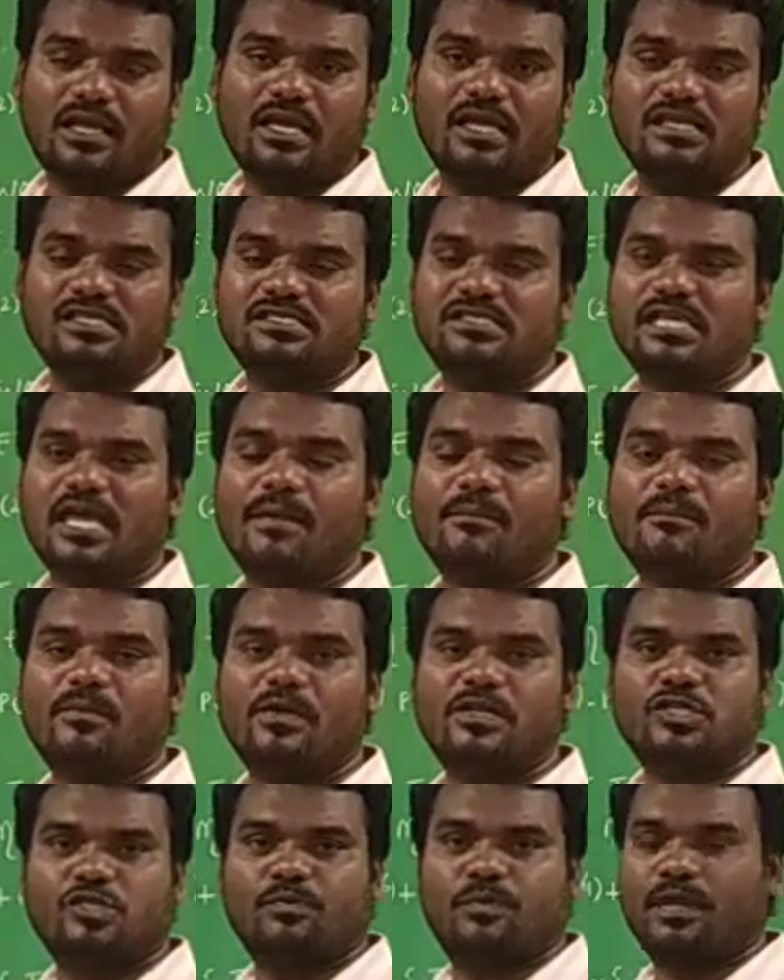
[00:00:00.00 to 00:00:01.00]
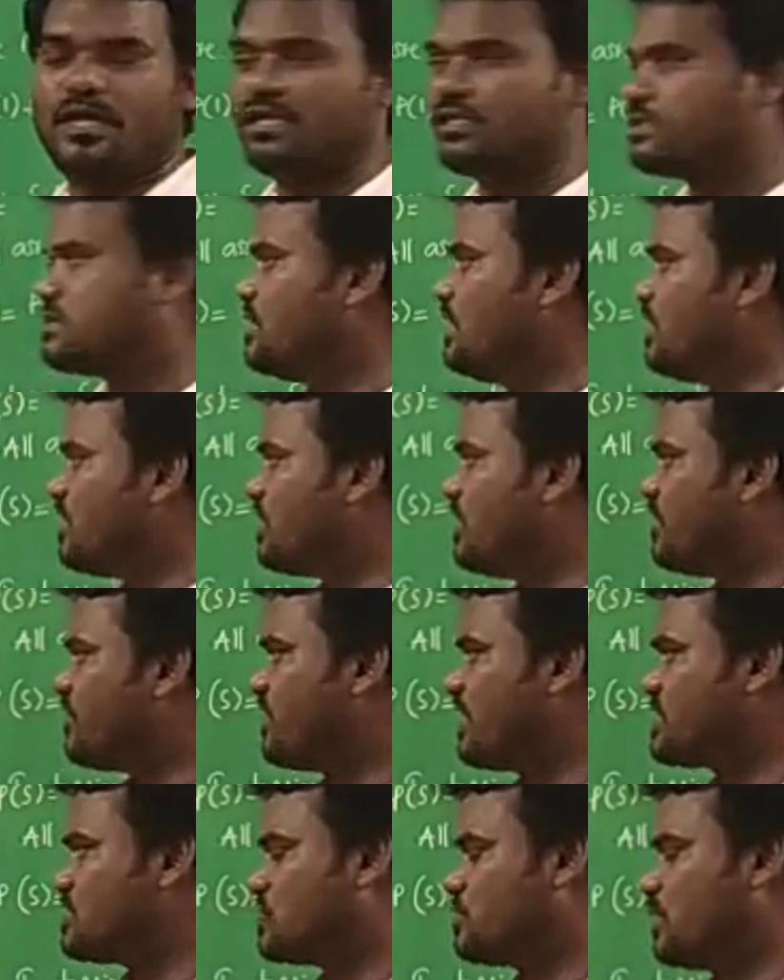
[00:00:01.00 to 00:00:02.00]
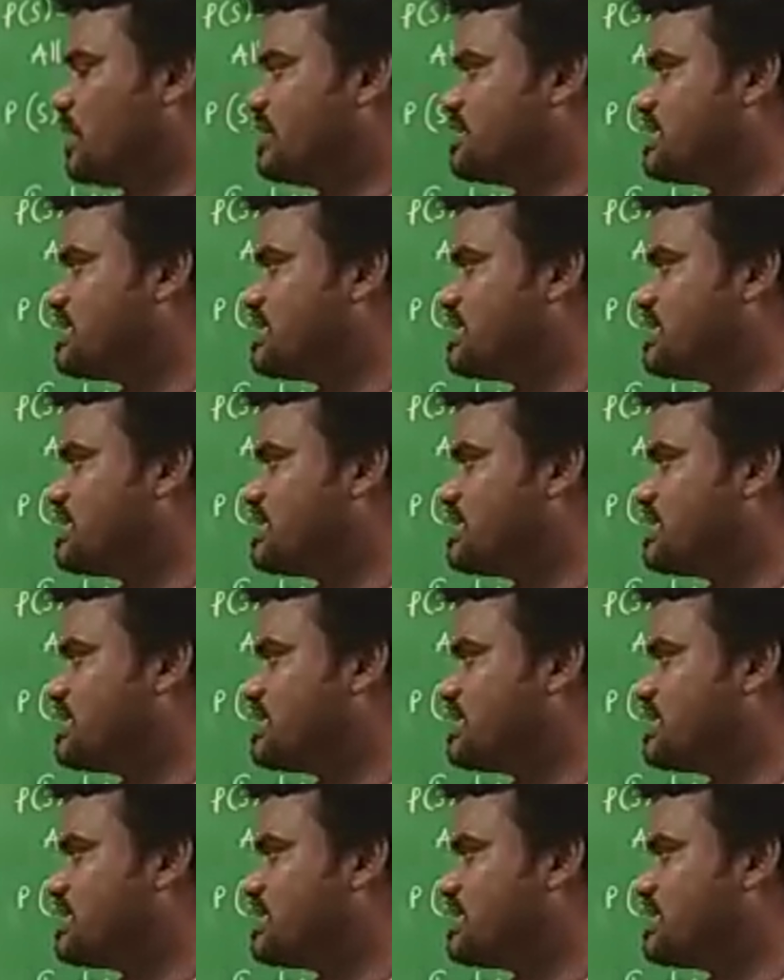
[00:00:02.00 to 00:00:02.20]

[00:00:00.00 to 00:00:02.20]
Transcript: is sample space. The first one.